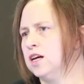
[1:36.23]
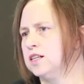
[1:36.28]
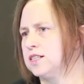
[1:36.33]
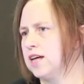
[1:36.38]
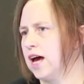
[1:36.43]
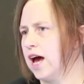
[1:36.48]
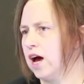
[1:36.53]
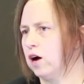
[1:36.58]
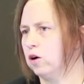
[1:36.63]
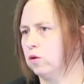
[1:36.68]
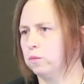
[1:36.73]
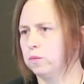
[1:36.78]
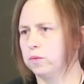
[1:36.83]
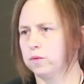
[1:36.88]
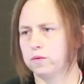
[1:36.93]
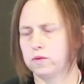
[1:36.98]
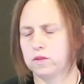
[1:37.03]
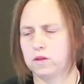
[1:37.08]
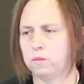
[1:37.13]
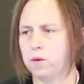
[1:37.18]
to help
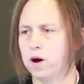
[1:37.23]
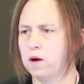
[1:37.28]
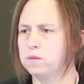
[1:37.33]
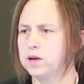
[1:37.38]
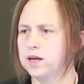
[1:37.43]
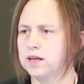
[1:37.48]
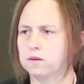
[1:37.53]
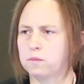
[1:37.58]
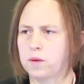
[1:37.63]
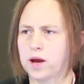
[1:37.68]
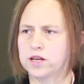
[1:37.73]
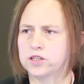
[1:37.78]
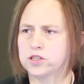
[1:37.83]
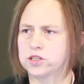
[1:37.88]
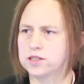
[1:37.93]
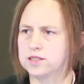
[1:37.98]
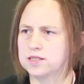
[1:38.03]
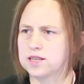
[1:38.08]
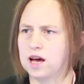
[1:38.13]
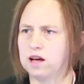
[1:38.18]
the public, the
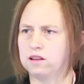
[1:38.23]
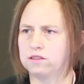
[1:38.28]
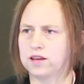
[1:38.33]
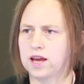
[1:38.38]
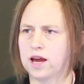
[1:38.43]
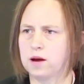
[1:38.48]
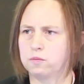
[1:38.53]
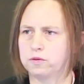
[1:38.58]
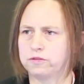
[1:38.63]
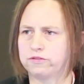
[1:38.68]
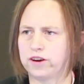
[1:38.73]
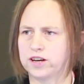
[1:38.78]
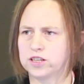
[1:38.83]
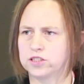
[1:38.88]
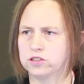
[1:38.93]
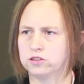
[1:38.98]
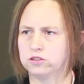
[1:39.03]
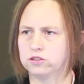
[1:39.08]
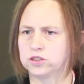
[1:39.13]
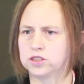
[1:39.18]
patients, healthcare
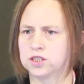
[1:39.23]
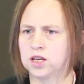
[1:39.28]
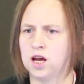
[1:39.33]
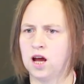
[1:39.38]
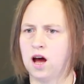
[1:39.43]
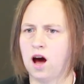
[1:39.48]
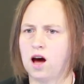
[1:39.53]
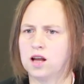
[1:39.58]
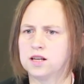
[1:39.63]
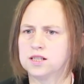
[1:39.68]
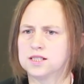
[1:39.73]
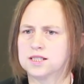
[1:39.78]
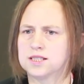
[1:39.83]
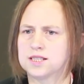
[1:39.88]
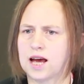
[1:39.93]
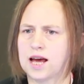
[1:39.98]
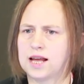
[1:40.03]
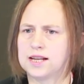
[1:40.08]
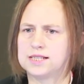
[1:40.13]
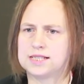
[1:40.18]
professionals
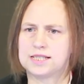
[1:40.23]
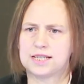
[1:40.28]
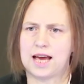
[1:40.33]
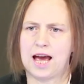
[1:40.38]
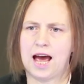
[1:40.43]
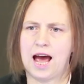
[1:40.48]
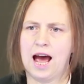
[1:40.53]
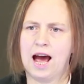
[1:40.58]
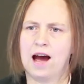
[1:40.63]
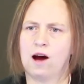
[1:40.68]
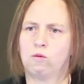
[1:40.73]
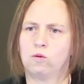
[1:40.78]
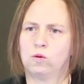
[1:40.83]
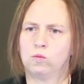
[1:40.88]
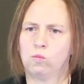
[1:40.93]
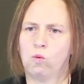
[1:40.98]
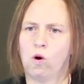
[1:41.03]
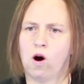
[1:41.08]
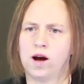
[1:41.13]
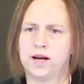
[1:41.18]
understand how
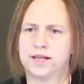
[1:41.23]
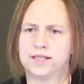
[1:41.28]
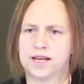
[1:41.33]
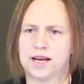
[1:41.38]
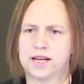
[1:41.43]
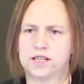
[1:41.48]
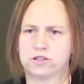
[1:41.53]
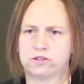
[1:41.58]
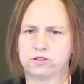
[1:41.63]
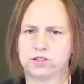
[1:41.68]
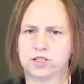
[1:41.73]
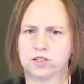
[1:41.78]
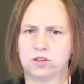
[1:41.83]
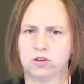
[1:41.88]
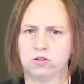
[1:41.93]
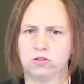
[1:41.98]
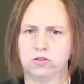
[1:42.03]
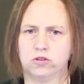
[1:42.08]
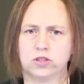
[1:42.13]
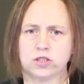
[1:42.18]
and why data is
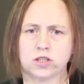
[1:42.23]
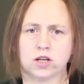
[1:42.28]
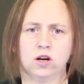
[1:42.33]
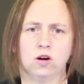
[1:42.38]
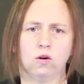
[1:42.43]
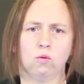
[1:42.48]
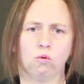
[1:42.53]
used,